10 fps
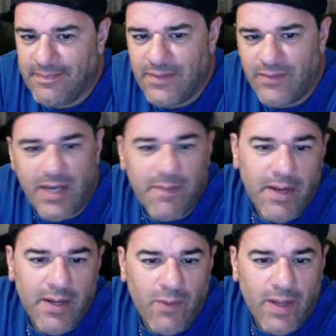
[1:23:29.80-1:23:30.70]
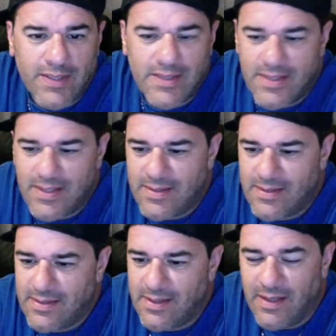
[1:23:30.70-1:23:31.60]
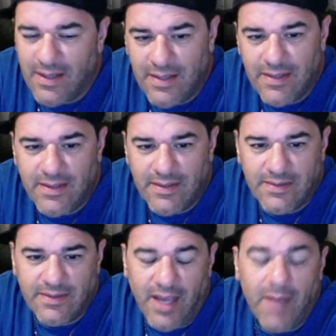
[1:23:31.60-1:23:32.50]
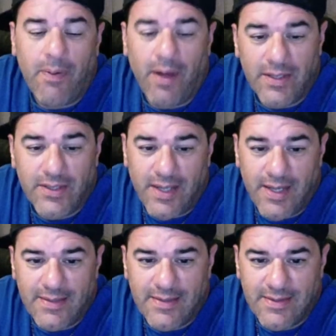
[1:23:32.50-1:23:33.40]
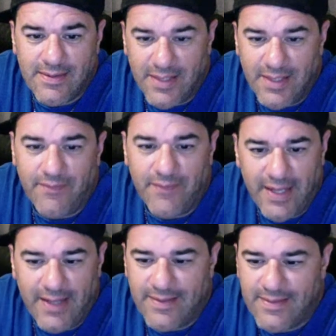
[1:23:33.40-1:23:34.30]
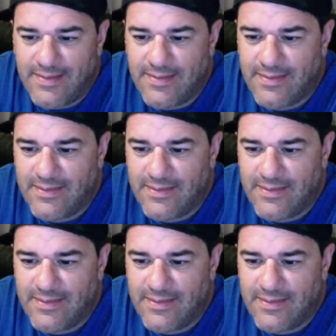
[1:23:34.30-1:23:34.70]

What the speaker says: anybody watches this, I apologize in advance.